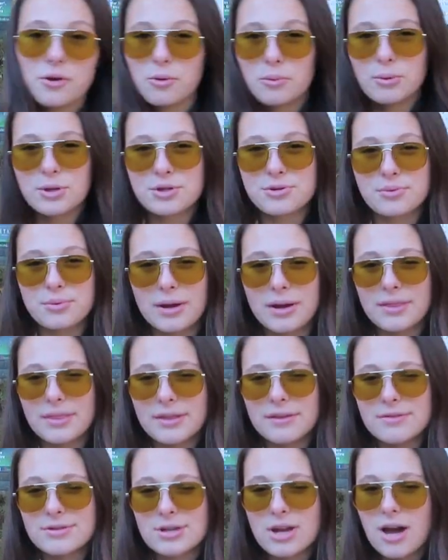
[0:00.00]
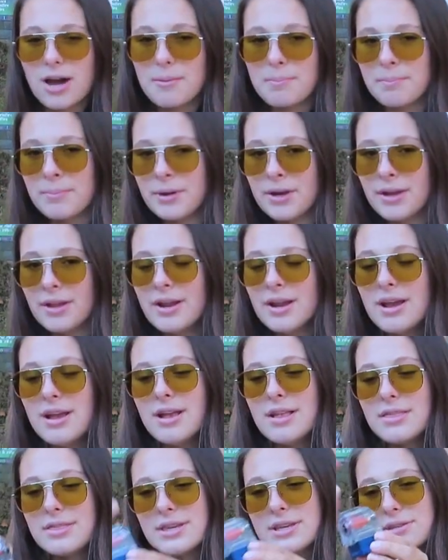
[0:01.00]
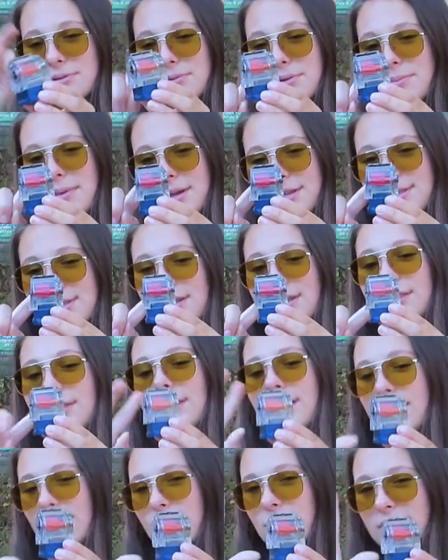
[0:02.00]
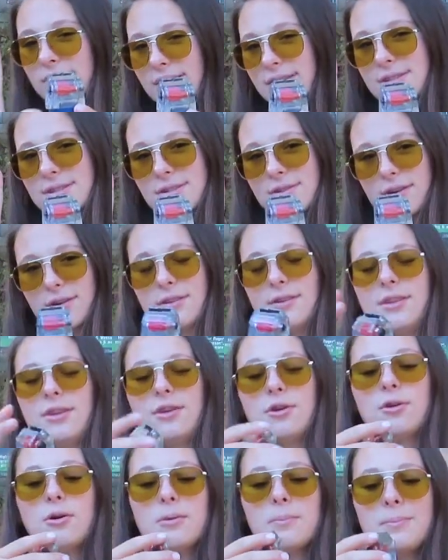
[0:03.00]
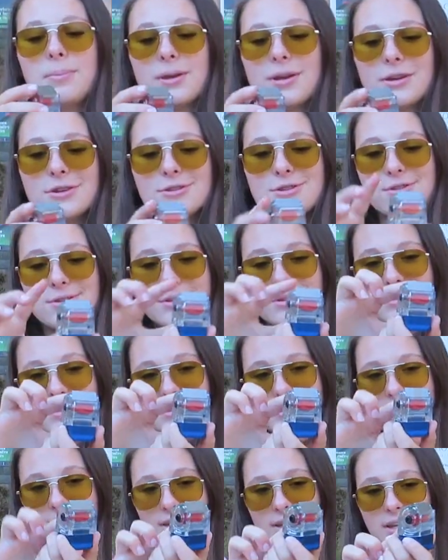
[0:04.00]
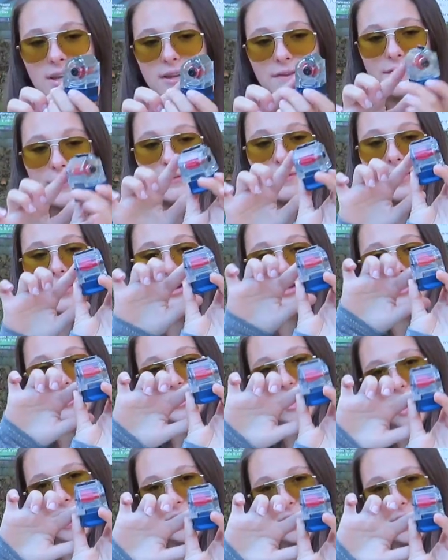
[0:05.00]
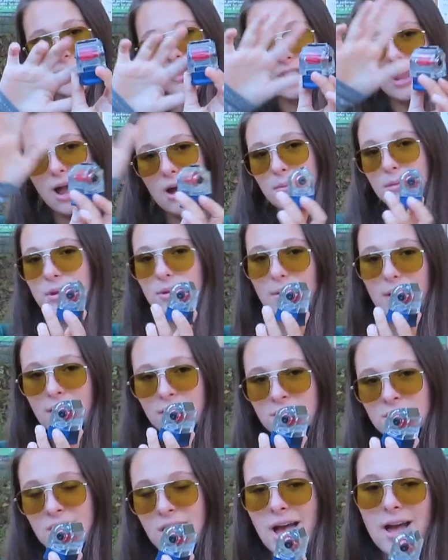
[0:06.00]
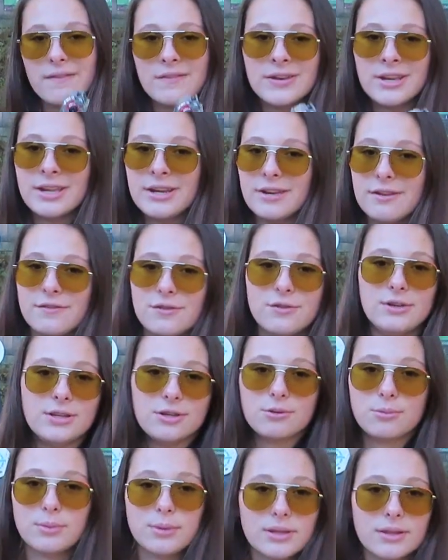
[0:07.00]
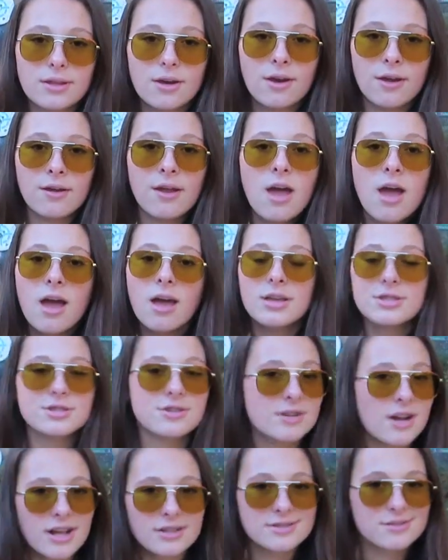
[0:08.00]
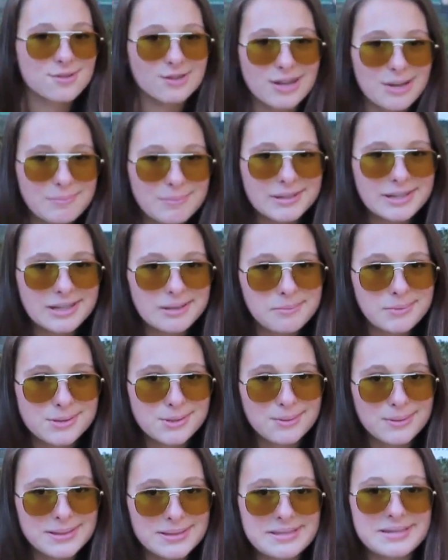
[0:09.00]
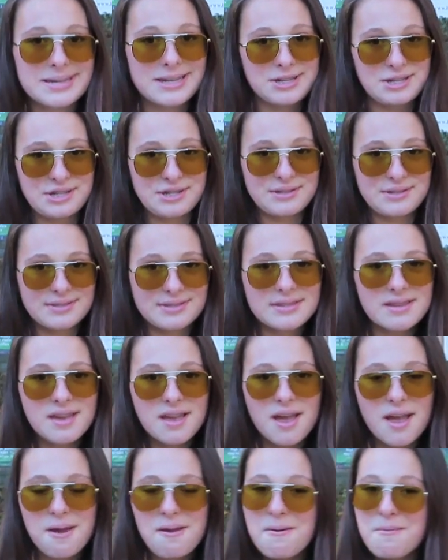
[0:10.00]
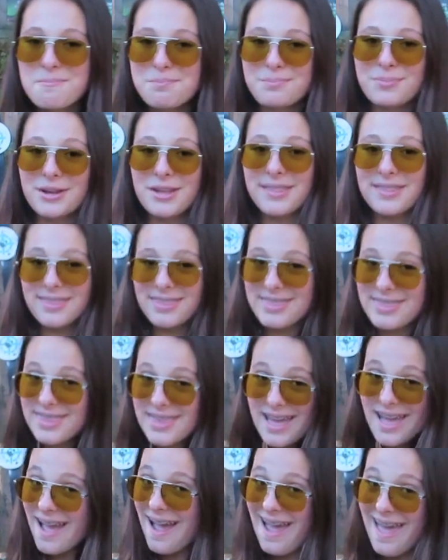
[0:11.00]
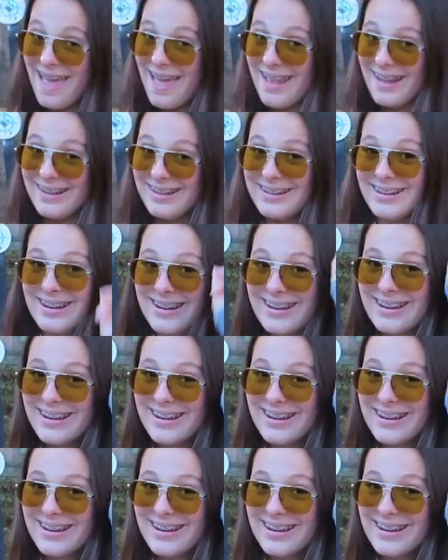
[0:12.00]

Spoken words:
which round they've shot, but this one makes it a little easier on you because you can see if you've already shot it, how many rounds you have in it, if you need to reload, so you're not scrambling in between stages. But then,